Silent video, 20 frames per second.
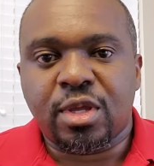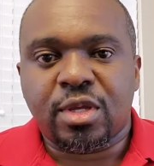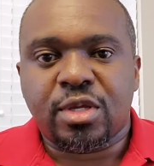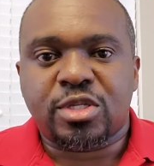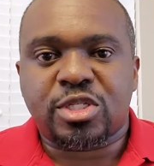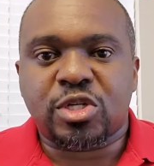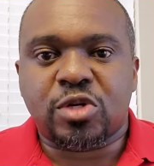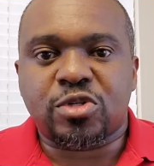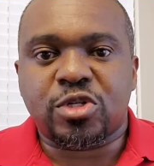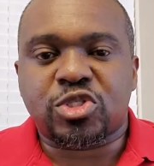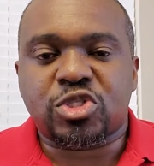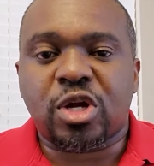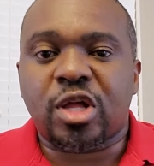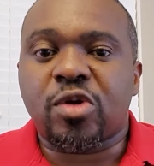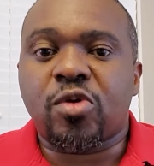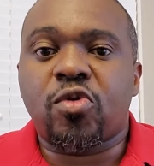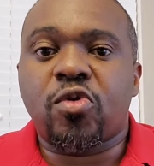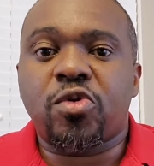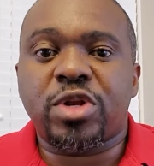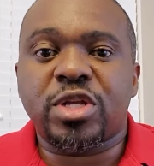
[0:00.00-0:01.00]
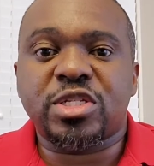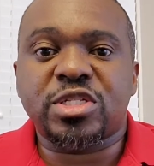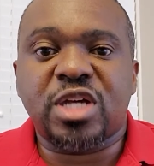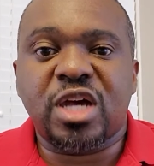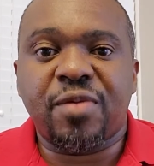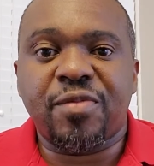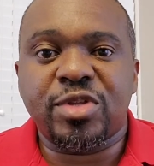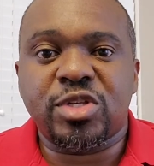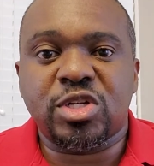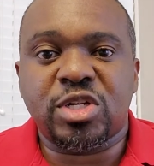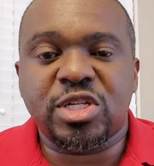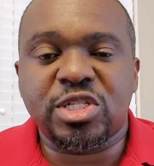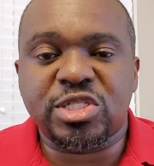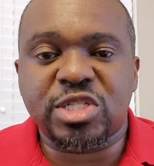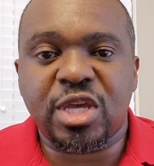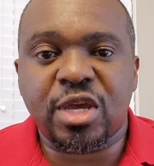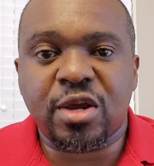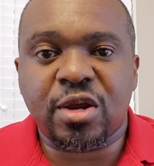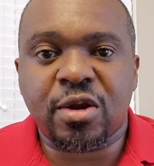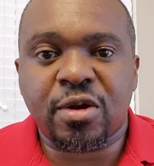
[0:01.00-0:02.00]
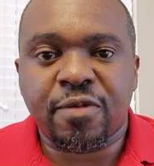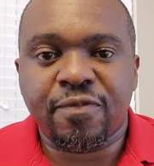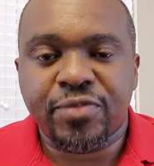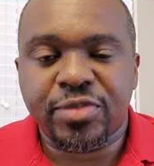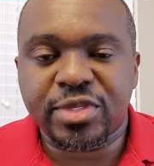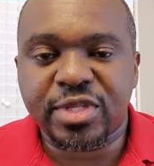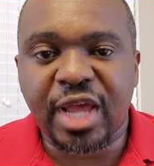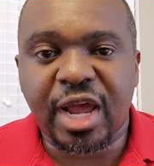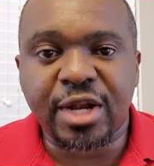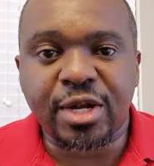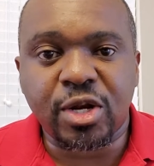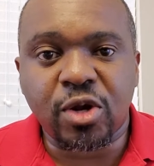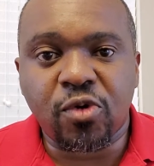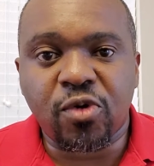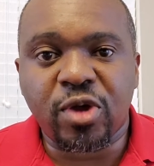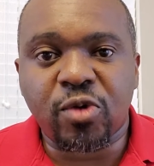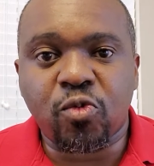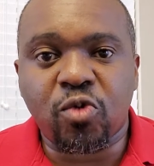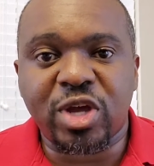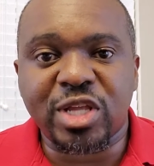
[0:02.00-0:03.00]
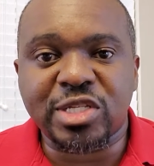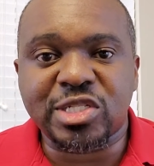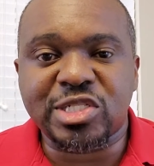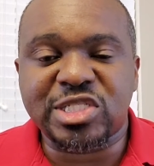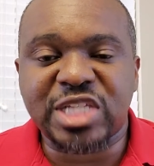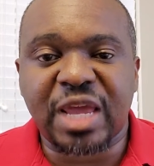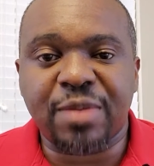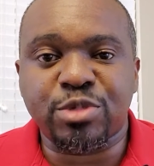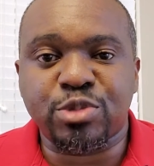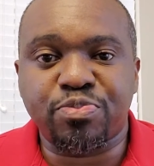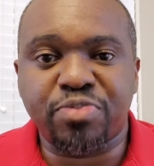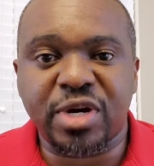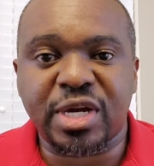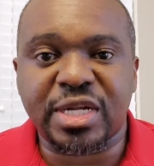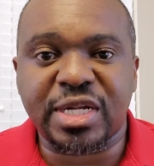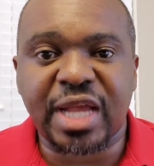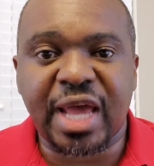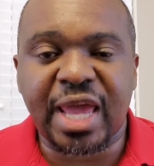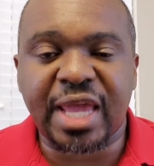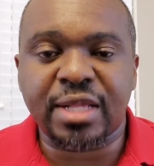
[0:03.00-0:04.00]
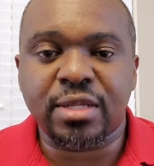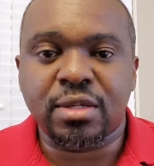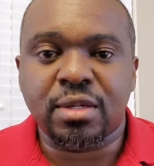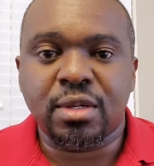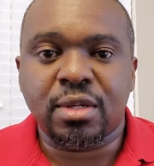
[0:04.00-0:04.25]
So the Charlotte Hornets come into this year not knowing what James Bouknight